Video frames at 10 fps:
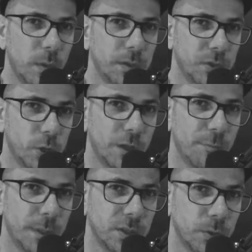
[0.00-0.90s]
you unsure if
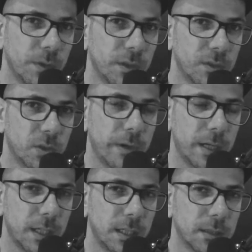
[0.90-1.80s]
you've been doing things
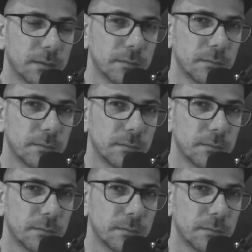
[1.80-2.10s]
correctly?